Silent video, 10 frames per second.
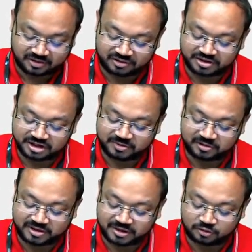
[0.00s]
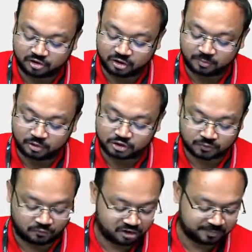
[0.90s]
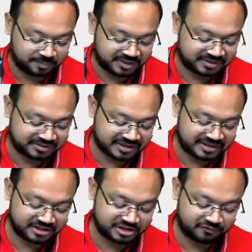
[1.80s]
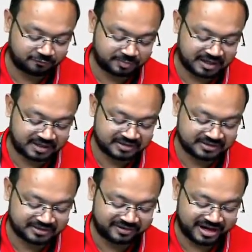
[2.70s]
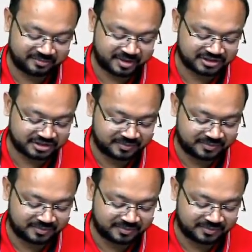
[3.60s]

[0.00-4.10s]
contributed to almost what percentage of plants dry mass?